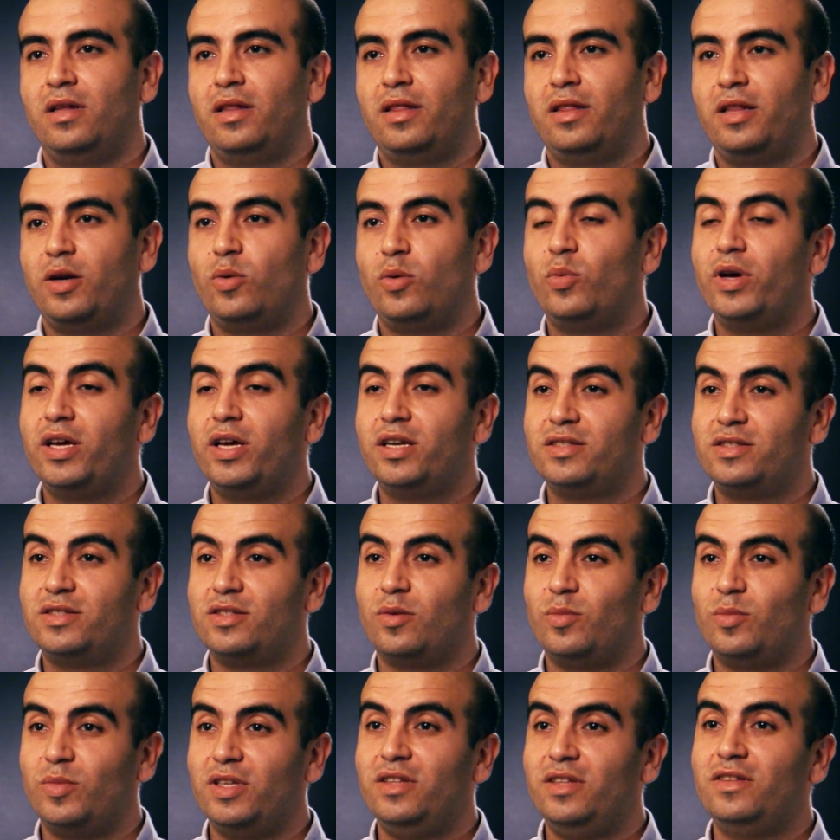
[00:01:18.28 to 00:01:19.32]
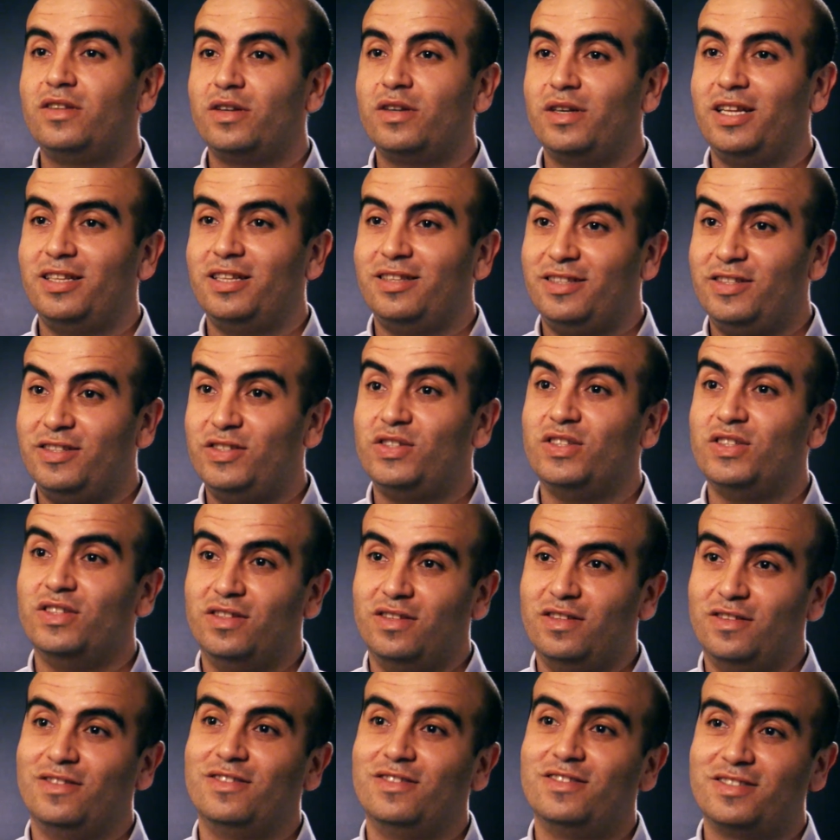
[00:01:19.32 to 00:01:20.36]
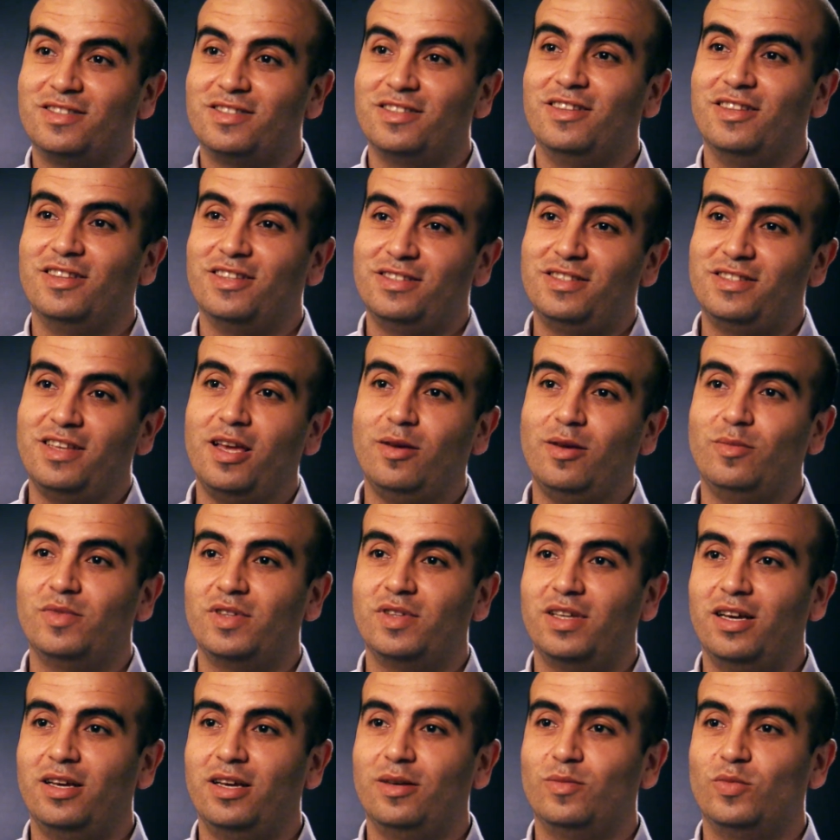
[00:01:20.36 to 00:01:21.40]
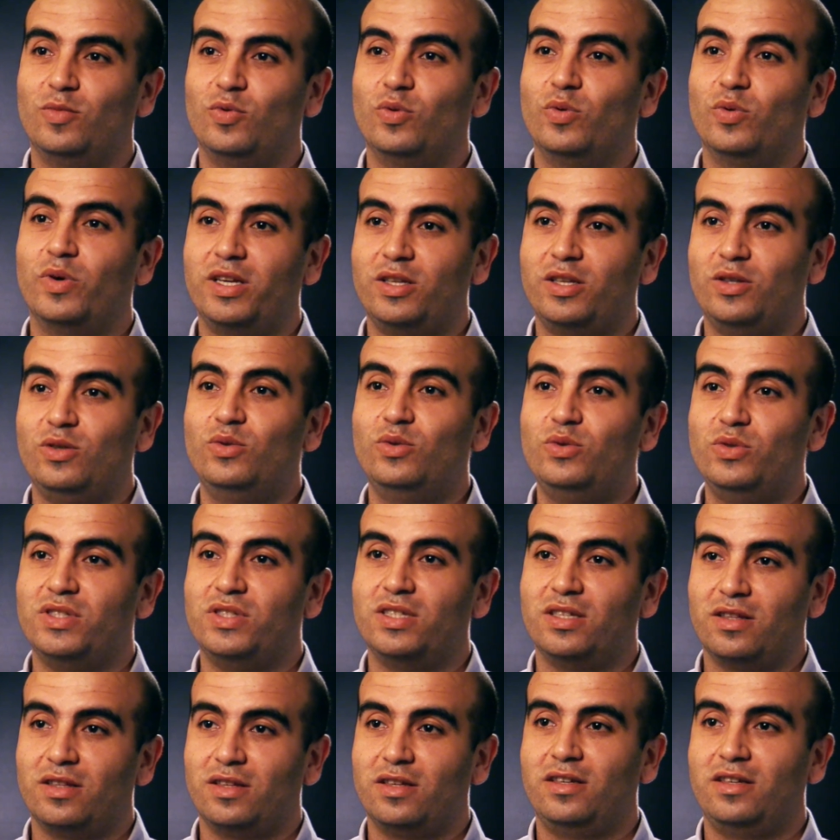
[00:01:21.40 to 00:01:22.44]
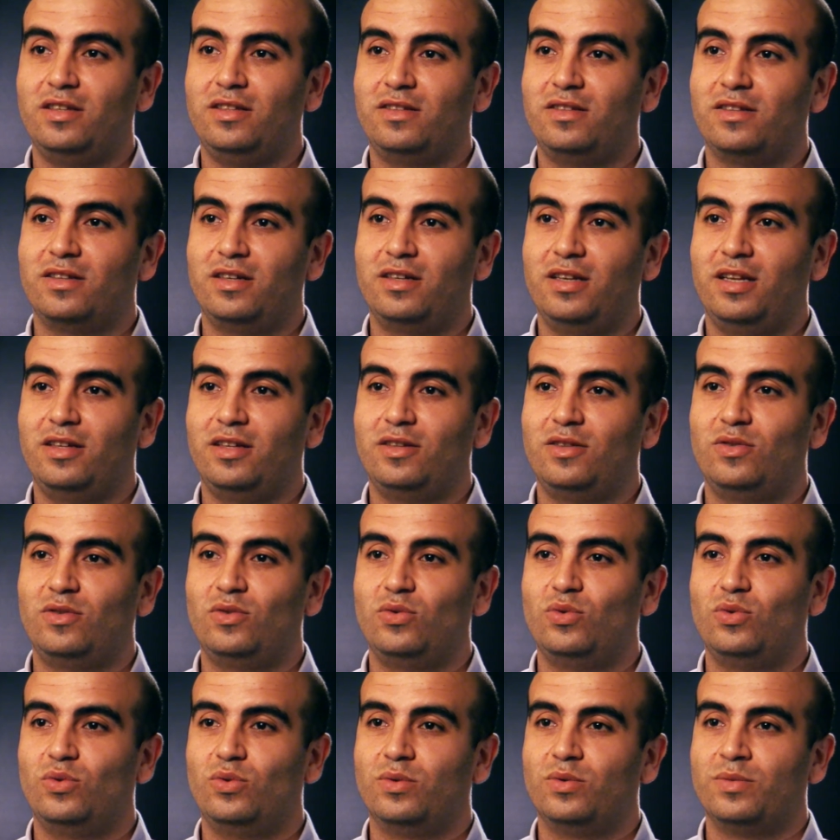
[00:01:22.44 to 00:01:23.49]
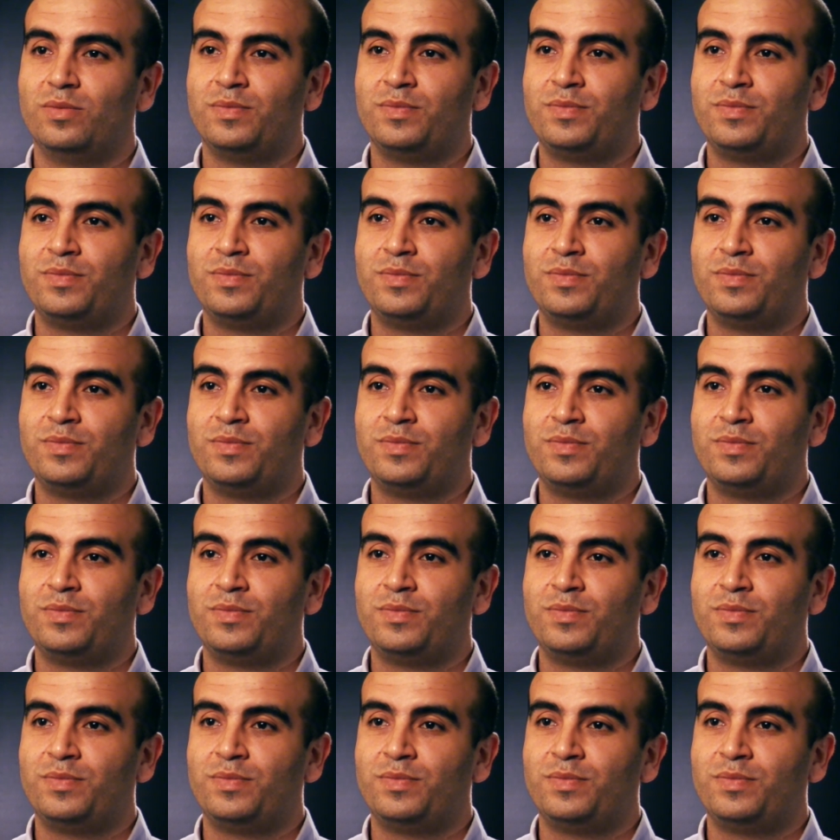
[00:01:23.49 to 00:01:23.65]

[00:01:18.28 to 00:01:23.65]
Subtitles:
There were some internet dissidents at the same time who were using the internet to